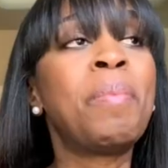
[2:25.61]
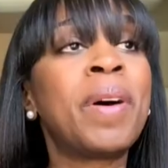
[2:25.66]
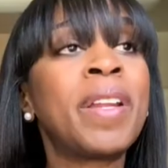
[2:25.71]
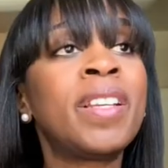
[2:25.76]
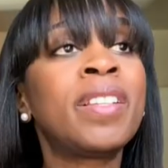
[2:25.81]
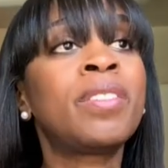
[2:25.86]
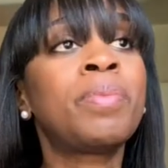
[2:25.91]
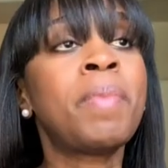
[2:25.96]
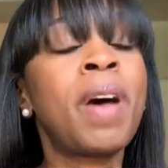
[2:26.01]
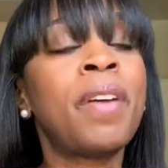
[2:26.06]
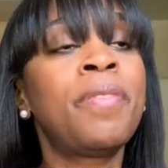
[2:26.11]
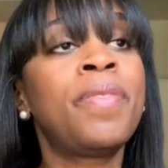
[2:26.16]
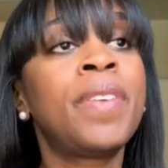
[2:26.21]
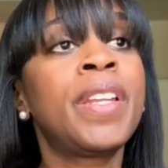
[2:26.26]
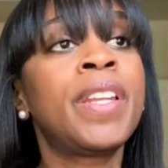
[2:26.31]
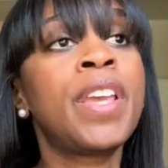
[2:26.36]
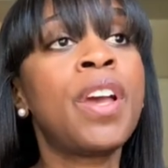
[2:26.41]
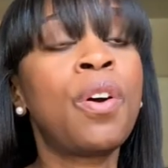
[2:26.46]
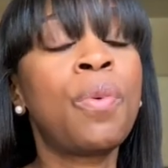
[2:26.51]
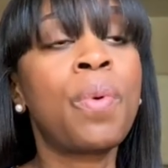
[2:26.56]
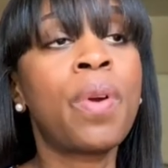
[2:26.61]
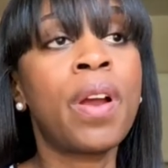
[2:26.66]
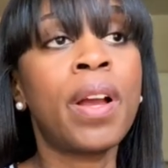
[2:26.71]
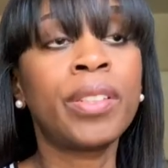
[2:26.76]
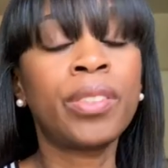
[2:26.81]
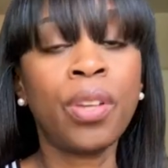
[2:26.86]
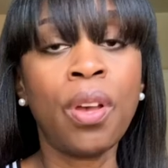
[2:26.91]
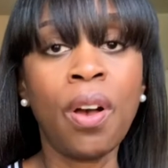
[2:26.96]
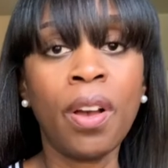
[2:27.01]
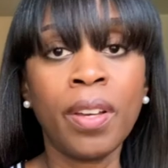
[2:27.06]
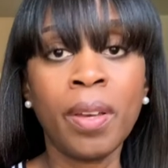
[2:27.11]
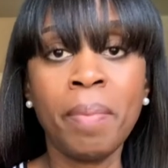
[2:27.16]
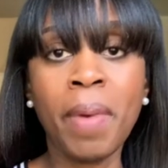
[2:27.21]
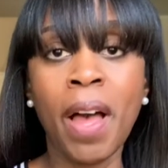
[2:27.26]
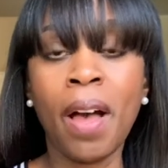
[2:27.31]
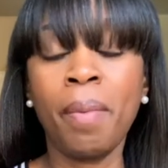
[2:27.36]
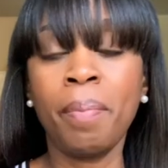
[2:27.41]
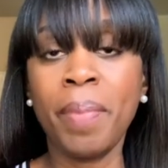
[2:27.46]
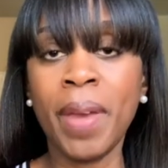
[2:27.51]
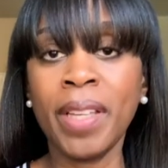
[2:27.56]
But it's my video where I talk
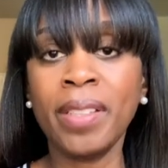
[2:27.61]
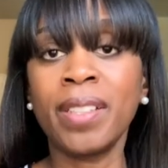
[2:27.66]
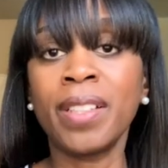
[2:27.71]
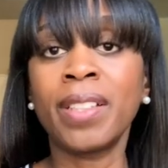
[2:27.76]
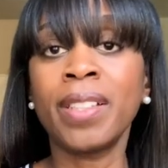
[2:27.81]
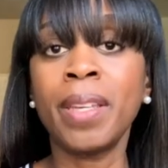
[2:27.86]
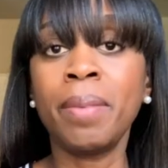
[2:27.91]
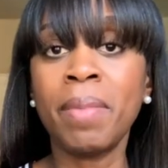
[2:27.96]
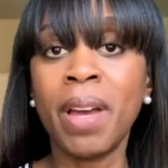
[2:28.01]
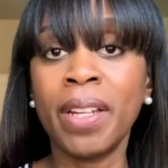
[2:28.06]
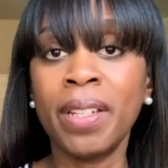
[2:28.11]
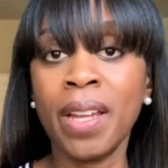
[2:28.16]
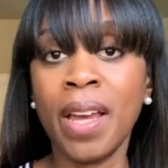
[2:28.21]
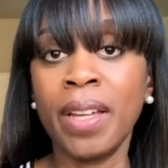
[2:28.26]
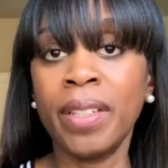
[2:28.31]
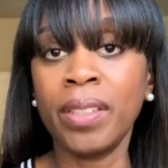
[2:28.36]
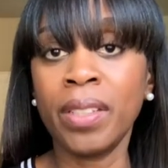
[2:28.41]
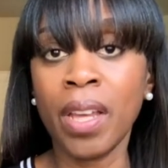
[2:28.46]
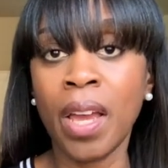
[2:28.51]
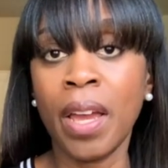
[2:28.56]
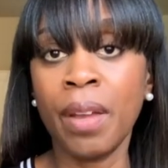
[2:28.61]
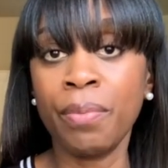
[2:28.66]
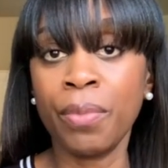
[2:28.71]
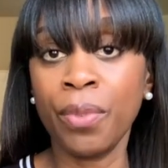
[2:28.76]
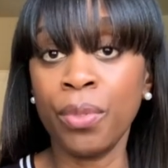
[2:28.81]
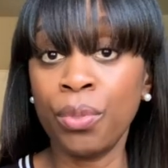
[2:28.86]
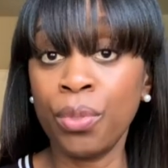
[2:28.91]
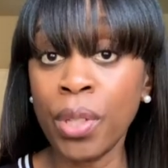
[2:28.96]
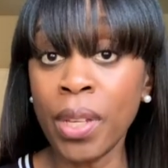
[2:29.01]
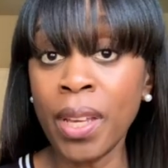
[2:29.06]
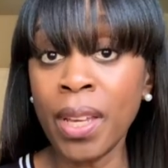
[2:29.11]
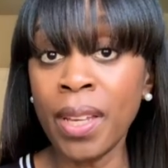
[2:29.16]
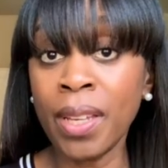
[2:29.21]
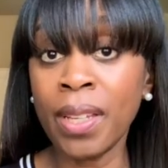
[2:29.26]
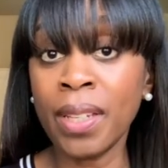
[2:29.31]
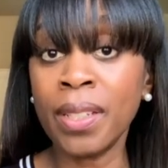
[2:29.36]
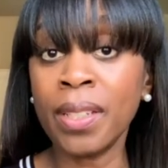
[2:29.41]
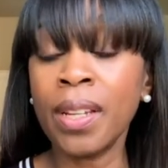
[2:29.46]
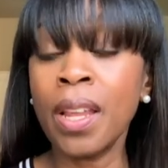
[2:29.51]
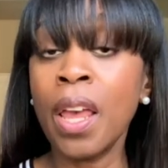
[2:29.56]
about basically my nighttime
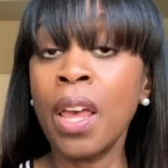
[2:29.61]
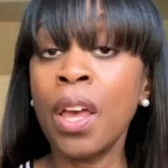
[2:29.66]
routine,